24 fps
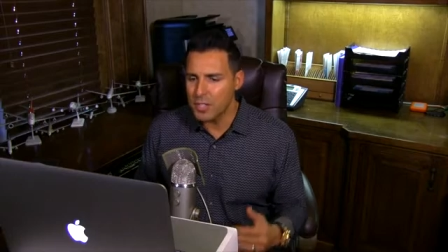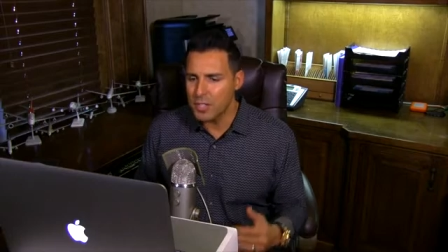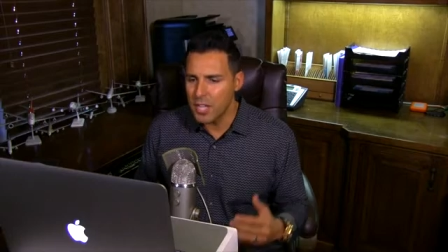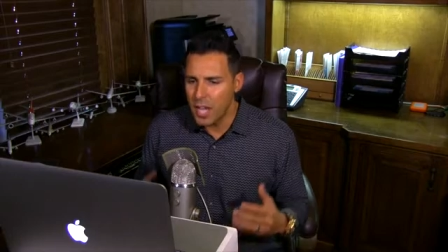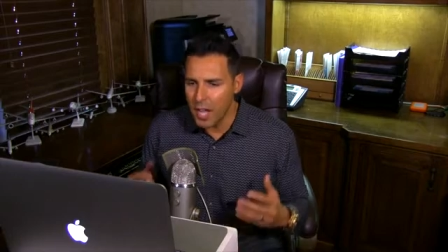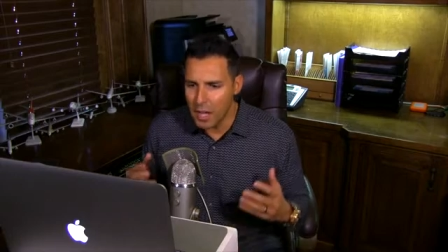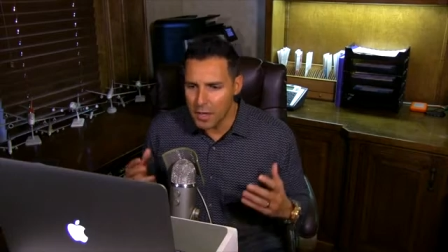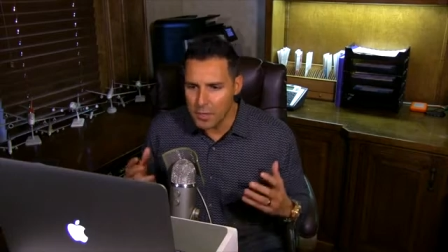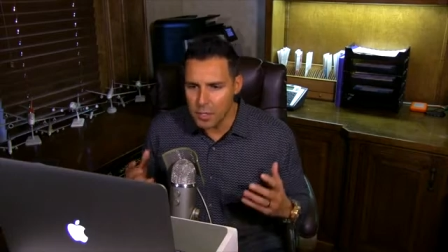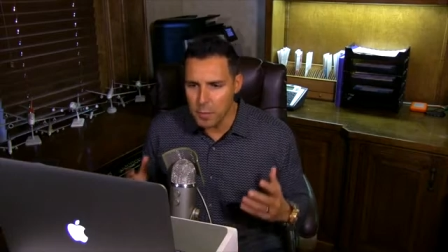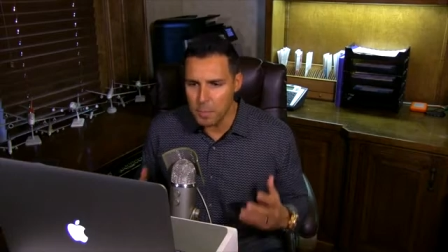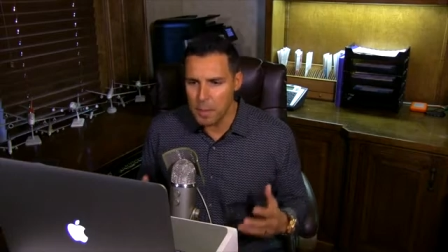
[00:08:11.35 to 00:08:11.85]

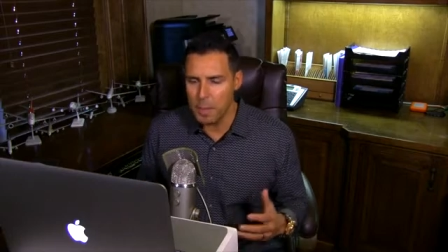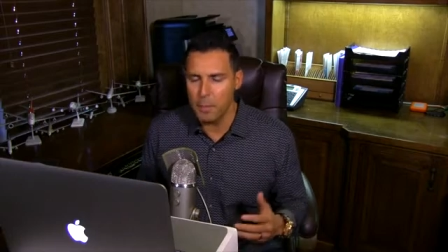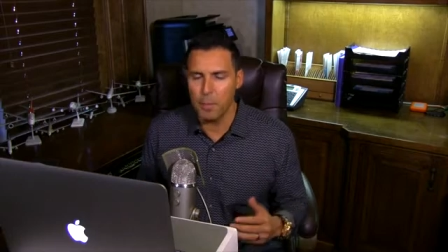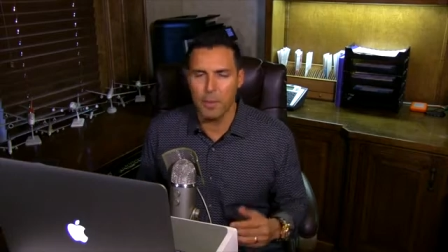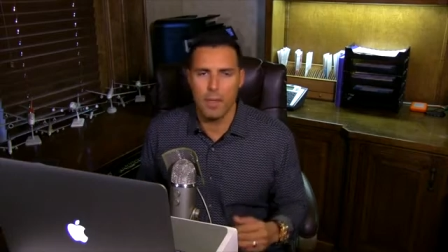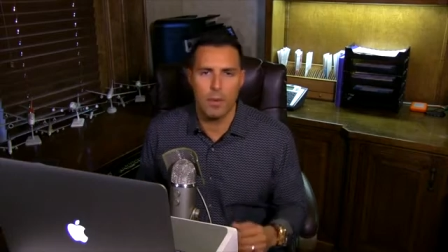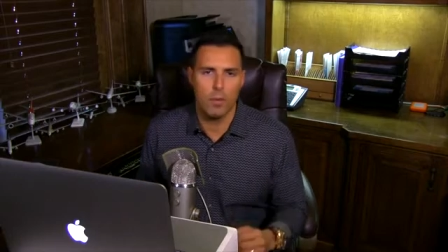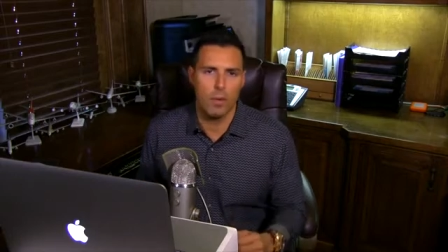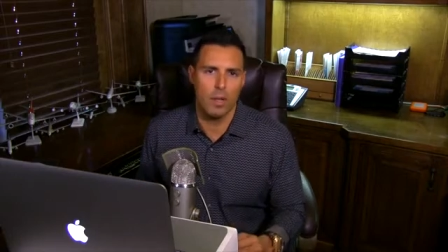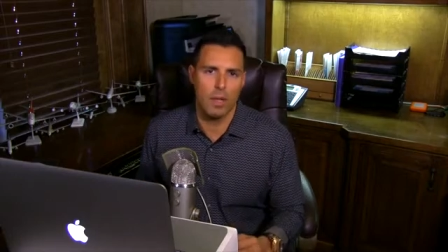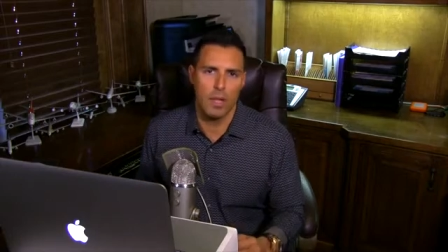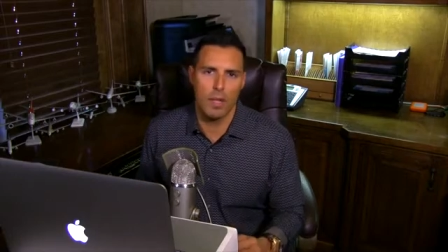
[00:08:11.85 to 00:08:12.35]
tons of people
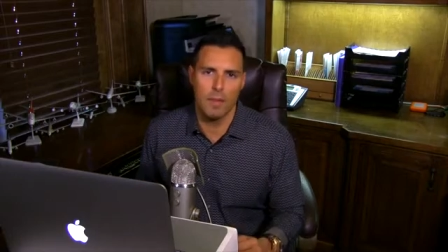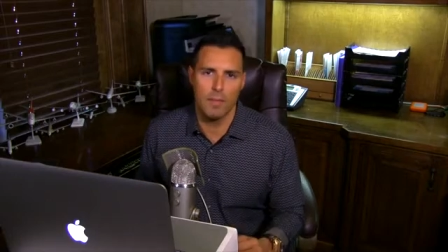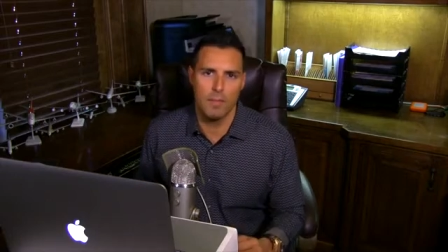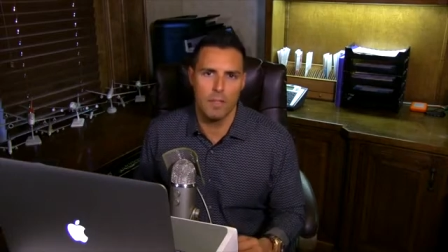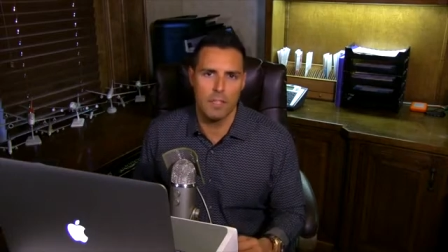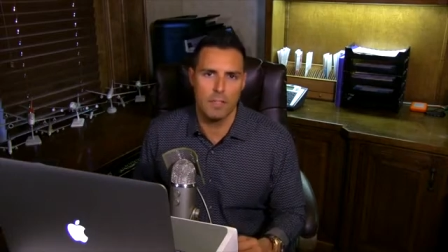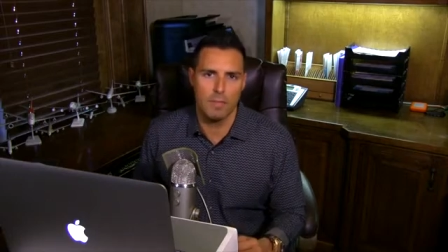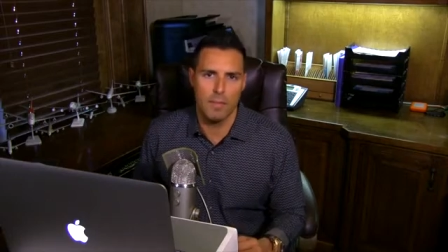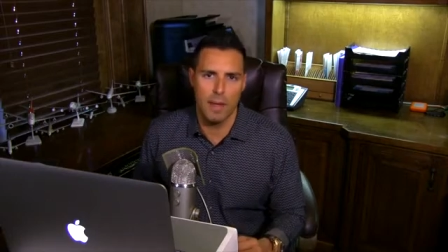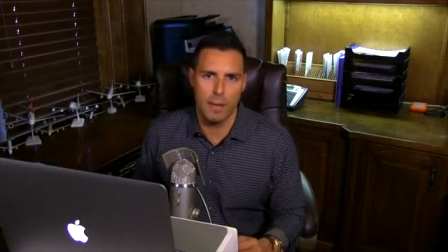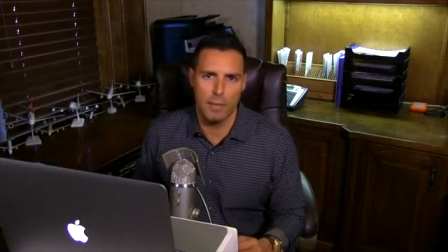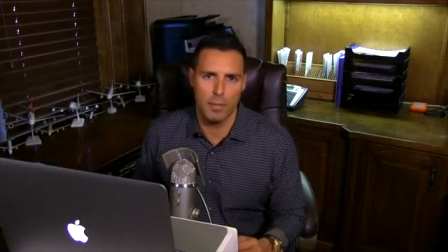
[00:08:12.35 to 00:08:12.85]
that would love
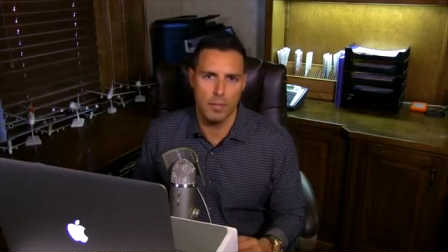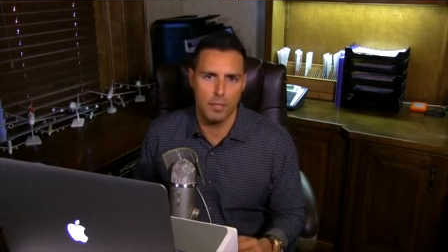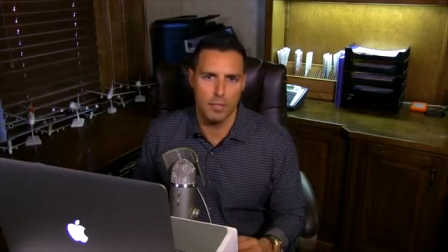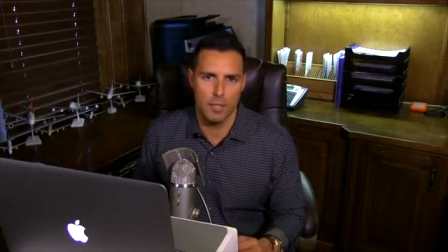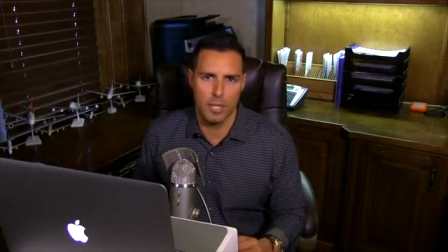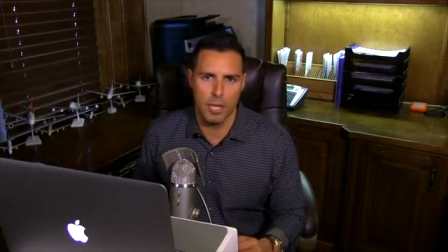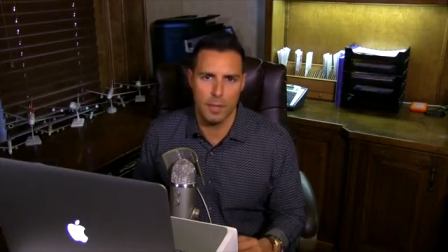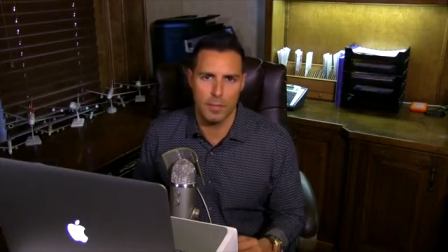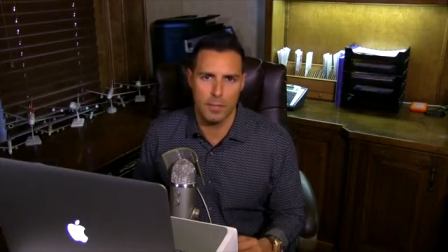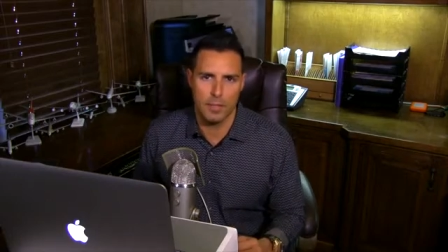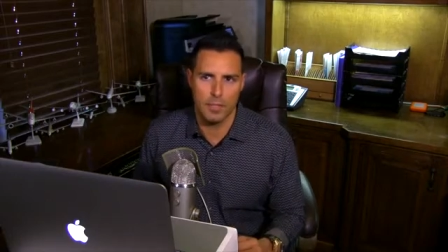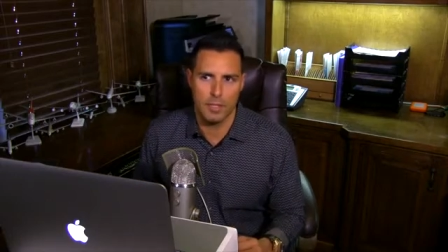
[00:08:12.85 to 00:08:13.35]
these
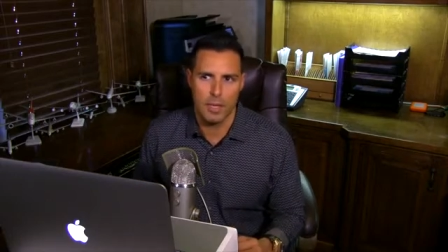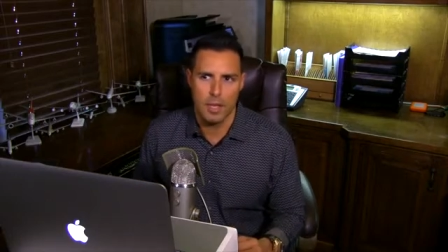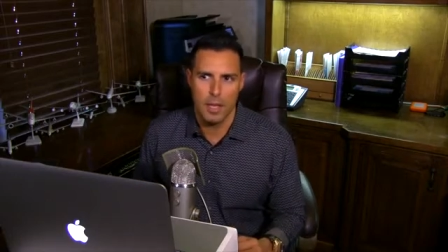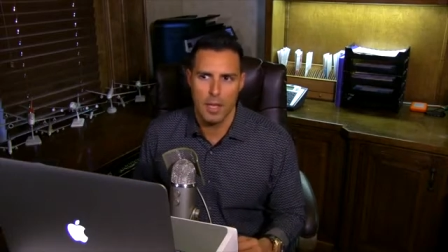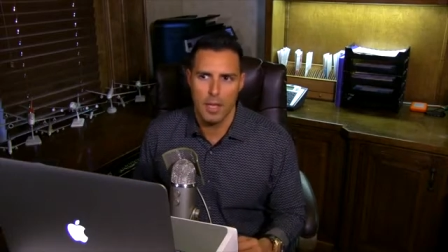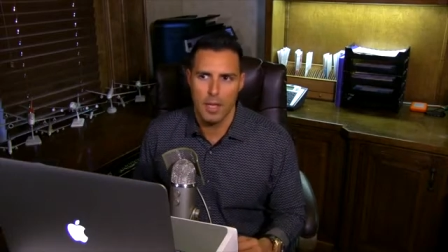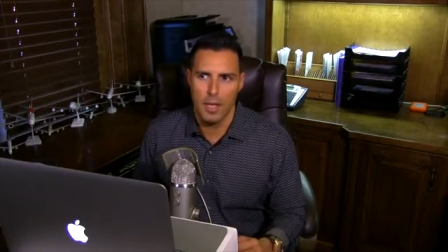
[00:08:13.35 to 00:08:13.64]
memberships.